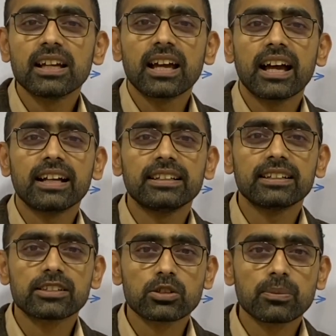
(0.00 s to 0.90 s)

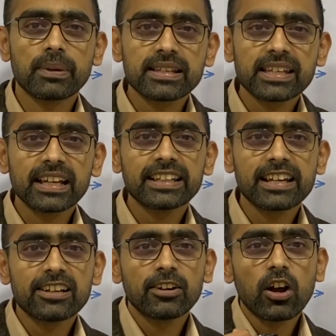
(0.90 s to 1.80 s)
and so basically
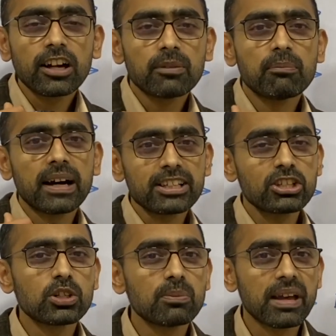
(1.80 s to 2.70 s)
there is not
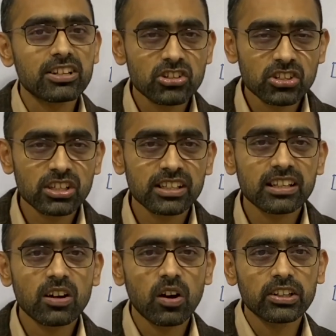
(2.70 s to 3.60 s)
much to
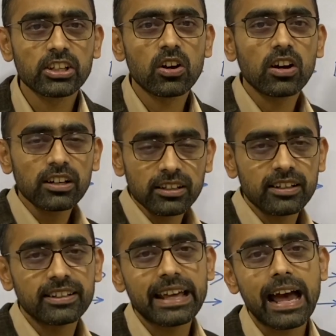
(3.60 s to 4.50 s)
mention on your
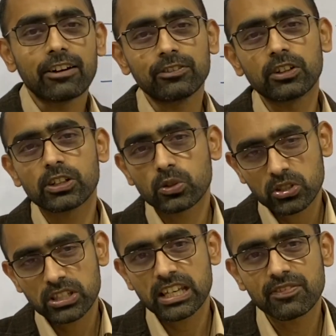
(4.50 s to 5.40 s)
DAF, on your
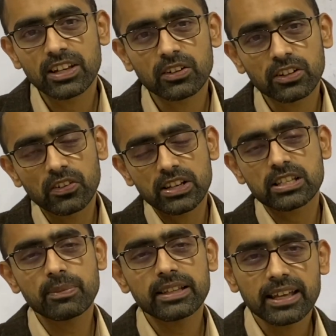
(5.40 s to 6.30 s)
CV, on your resume.